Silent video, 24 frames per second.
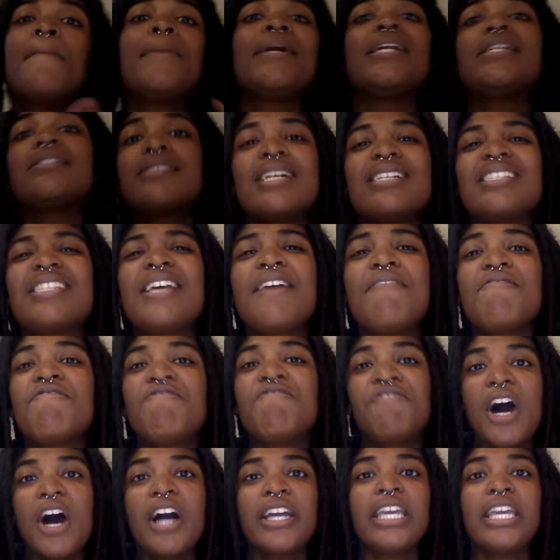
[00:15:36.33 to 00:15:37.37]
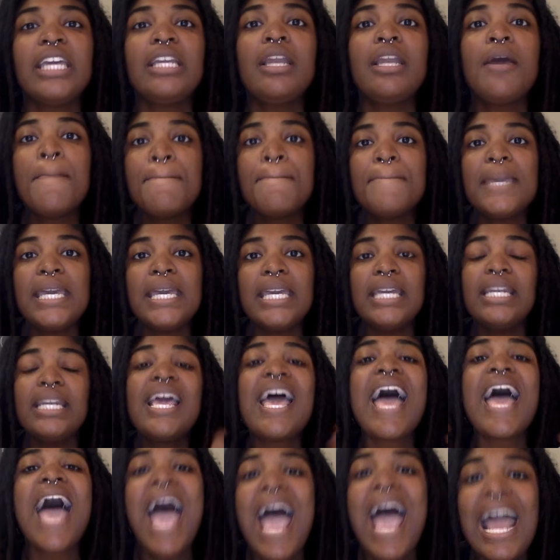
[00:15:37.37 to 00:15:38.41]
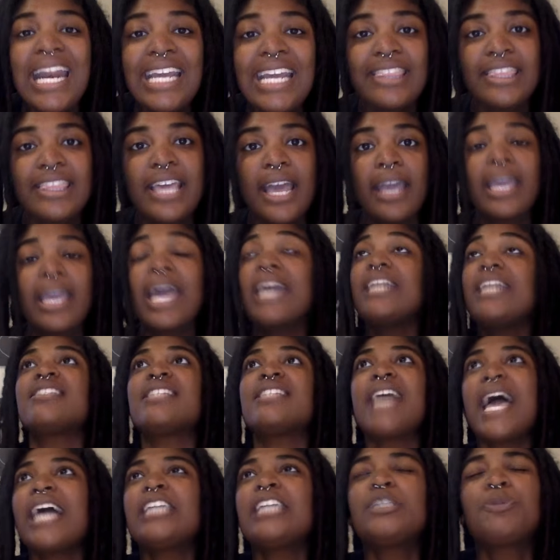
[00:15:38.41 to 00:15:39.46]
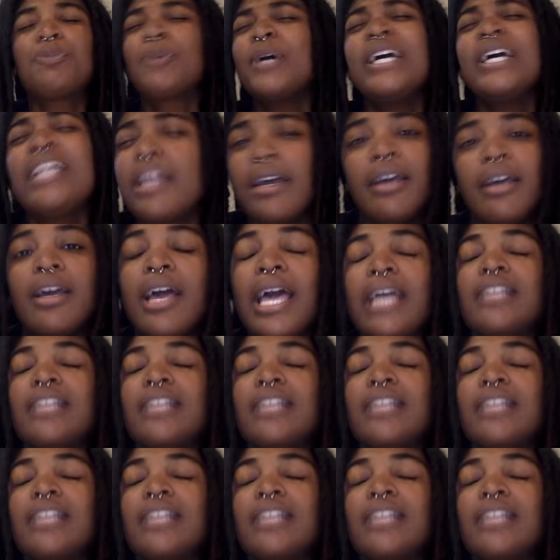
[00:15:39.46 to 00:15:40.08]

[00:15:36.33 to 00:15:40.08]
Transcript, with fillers: but it doesn't fucking mean anything, and it's exploited.